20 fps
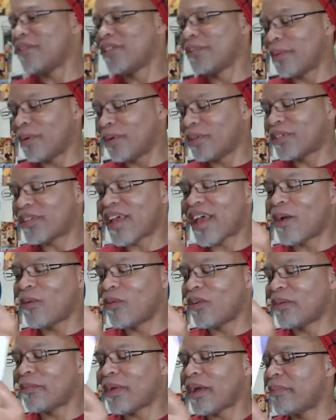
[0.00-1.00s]
I was supposed to
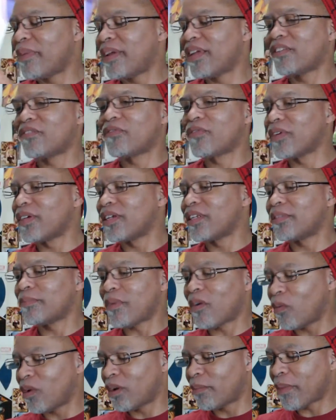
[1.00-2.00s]
have one of my best
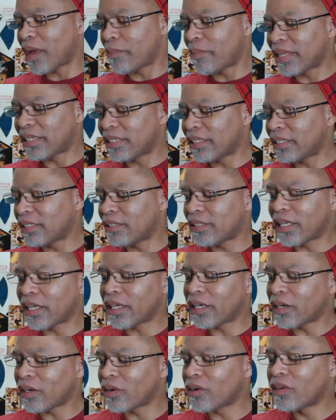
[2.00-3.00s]
friend, my, one of my besties
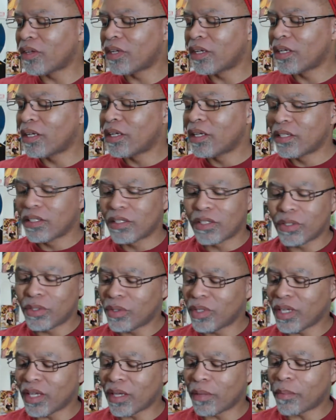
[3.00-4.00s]
here to
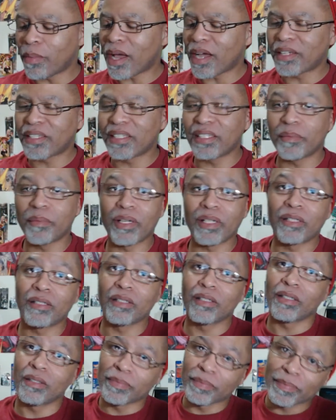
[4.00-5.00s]
do the unboxing, but
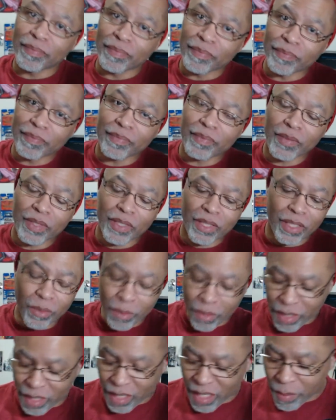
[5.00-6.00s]

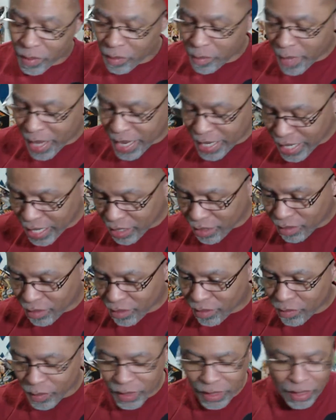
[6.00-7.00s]
she was unable to make it,
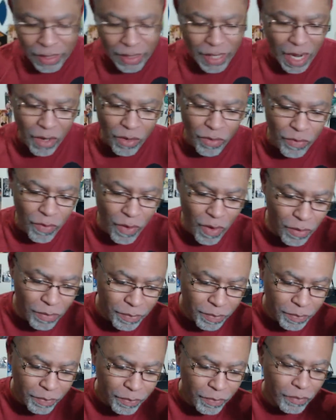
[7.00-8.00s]
which is not her
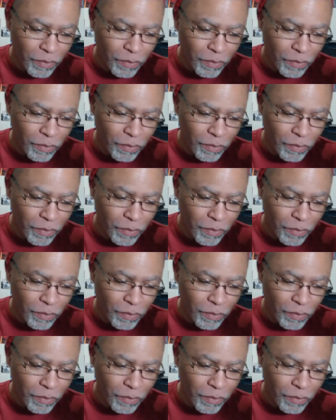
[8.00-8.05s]
fault.